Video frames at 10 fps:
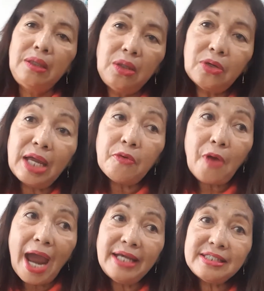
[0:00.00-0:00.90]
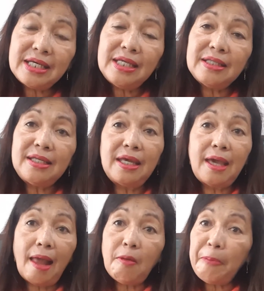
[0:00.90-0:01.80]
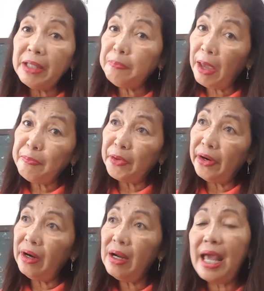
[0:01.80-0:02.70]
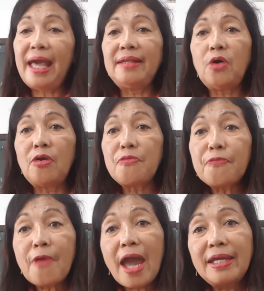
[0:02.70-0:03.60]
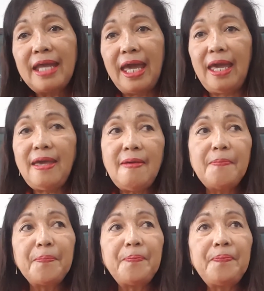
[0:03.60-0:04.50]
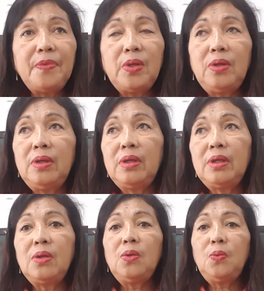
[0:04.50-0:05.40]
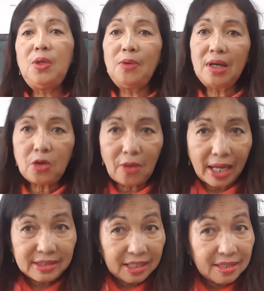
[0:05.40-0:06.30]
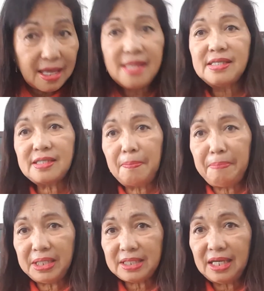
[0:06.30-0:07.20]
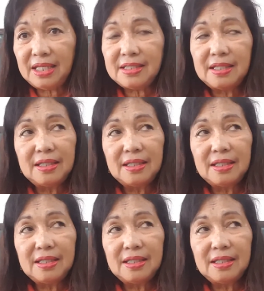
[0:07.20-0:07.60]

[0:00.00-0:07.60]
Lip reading: You can write it in a yellow pad paper, and on Friday, we will collect it and submit it.